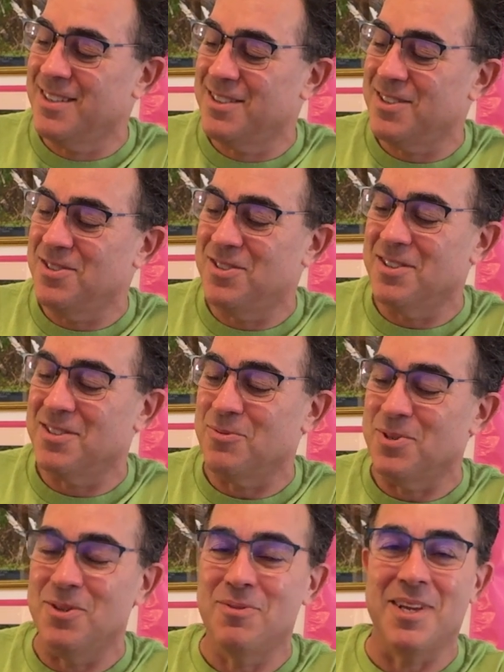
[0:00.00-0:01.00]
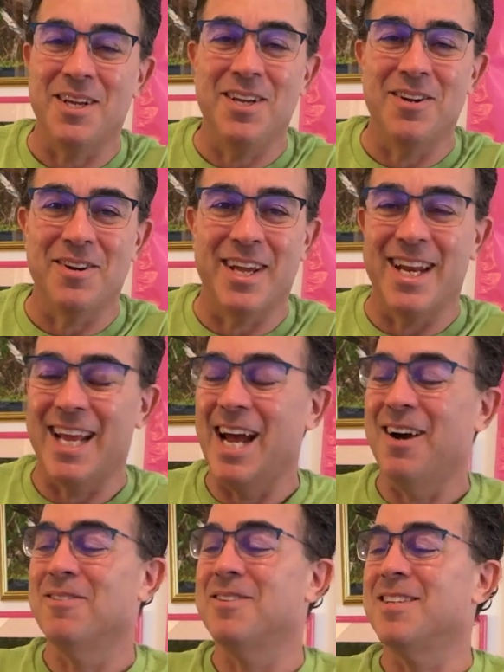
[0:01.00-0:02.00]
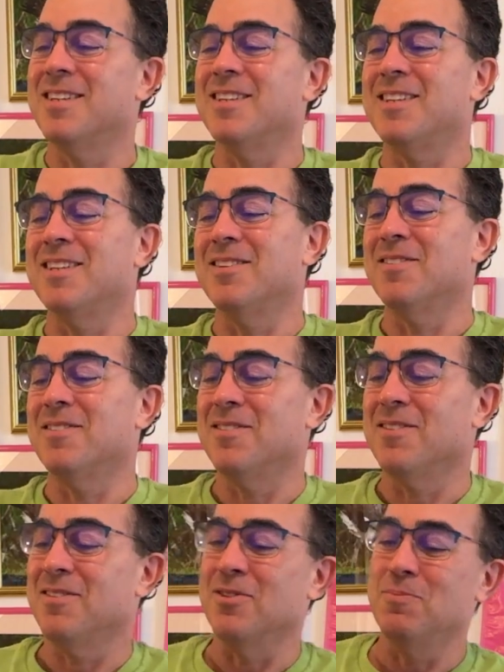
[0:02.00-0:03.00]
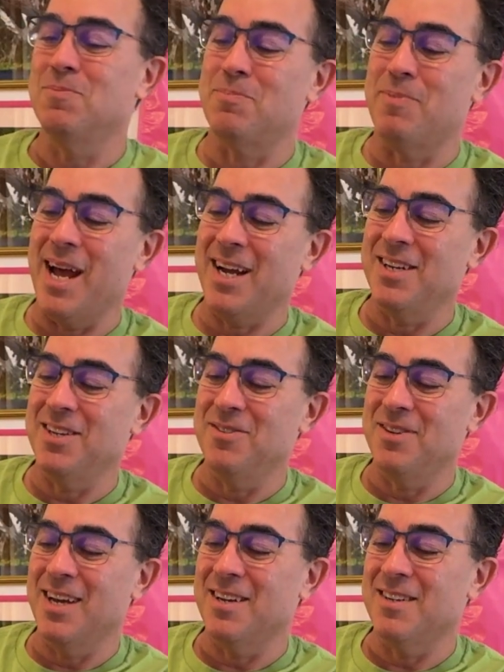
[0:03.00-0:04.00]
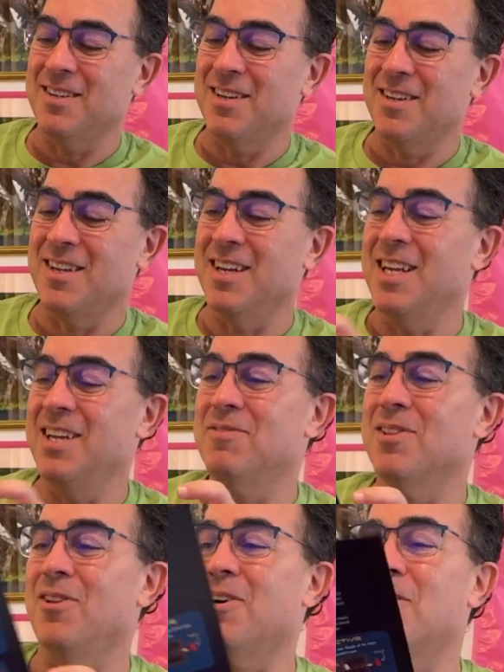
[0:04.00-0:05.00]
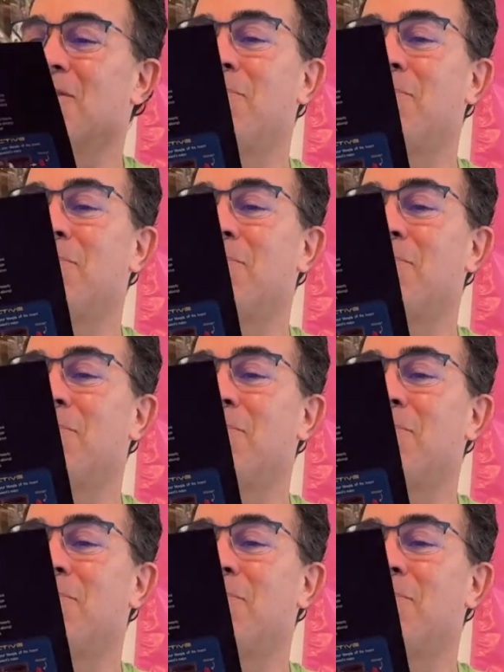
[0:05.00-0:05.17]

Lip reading: So just when you think you're getting out, it loops back and you get an even longer